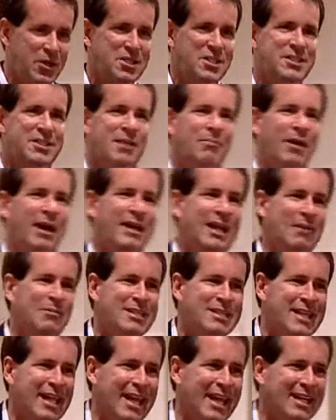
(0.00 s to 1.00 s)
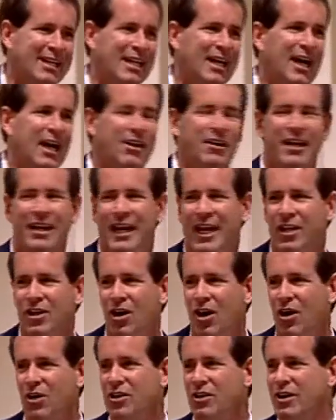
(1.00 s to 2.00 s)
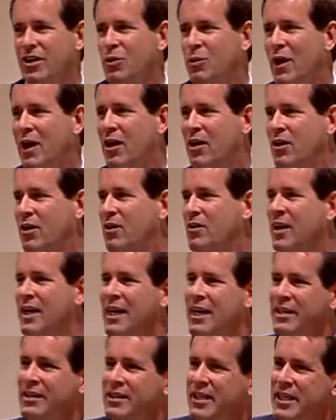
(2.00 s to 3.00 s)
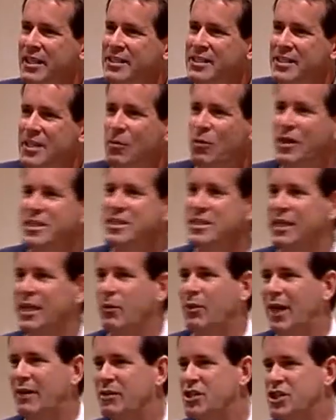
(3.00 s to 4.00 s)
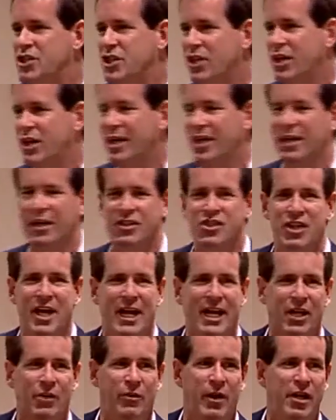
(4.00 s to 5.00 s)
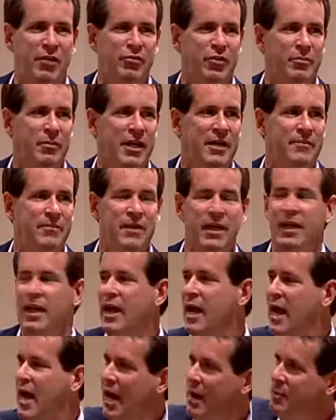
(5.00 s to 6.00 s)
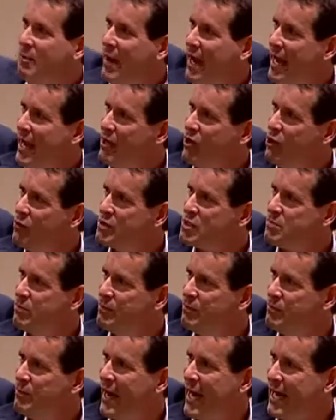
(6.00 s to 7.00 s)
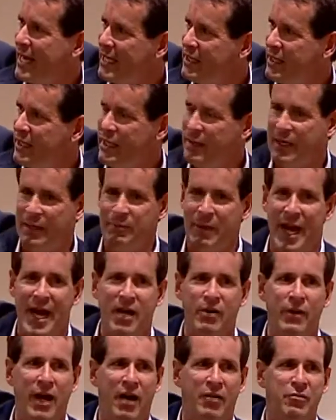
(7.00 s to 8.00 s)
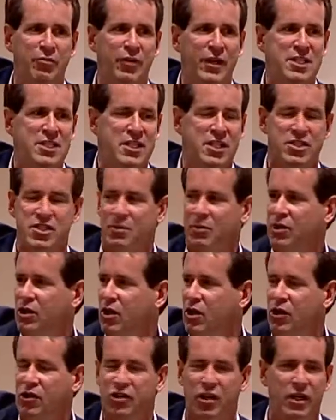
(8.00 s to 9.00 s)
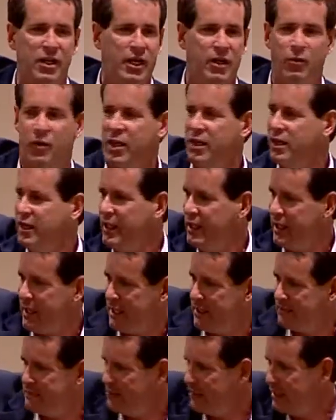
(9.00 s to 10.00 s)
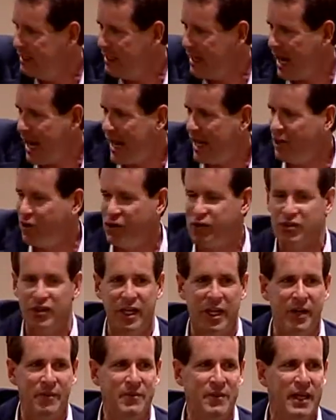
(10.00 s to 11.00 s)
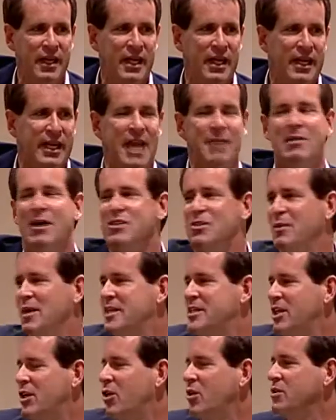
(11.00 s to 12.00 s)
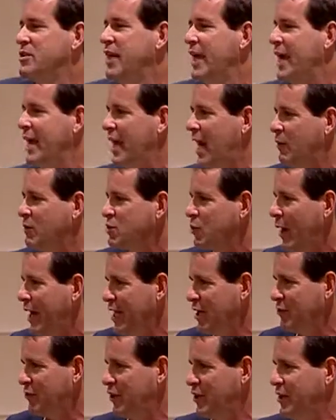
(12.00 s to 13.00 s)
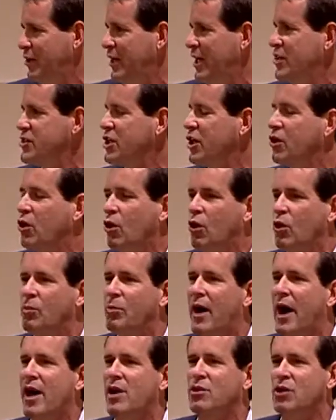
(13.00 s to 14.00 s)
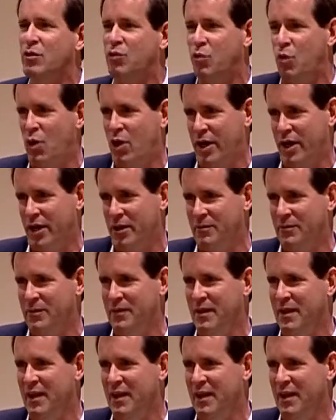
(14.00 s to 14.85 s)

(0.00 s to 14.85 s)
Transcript: the person and said, "My name is Dan Coughlin," and I called a little while ago. Someone said they would have a shirt and a jacket ready for me. A man who was back in the background fixing some clothes on one of the aisles there came up to me and said, "Oh, Dan, I was waiting for you. Here's a cold bottle of water.